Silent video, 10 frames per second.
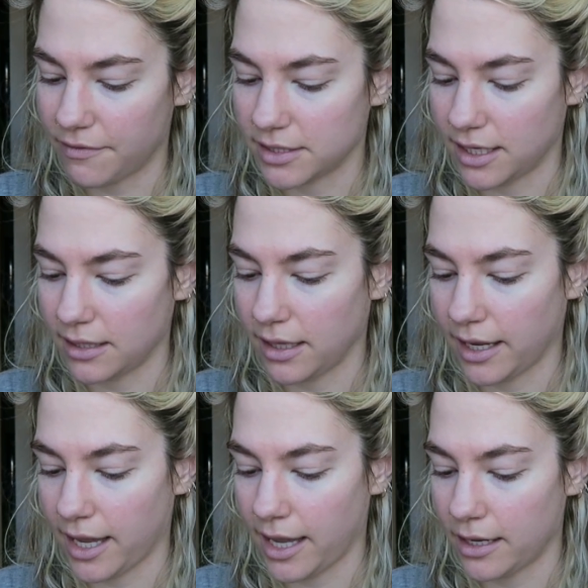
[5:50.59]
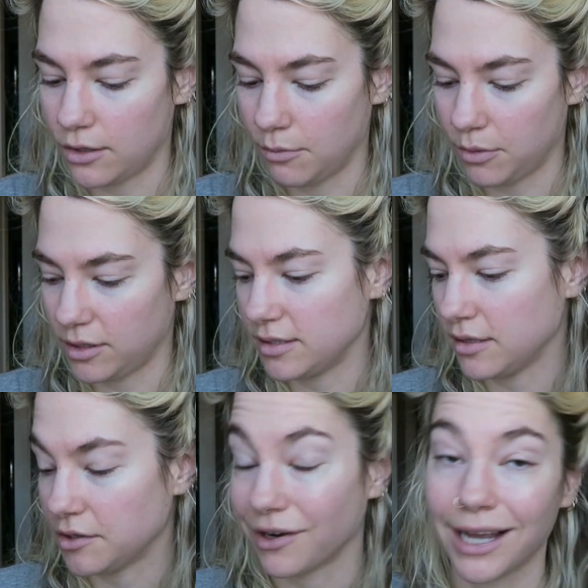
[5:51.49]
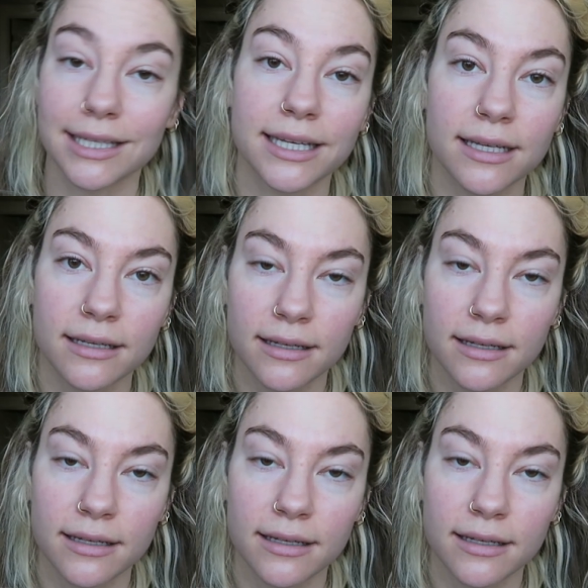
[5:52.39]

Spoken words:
it said like, hey, don't put this on your eyelid,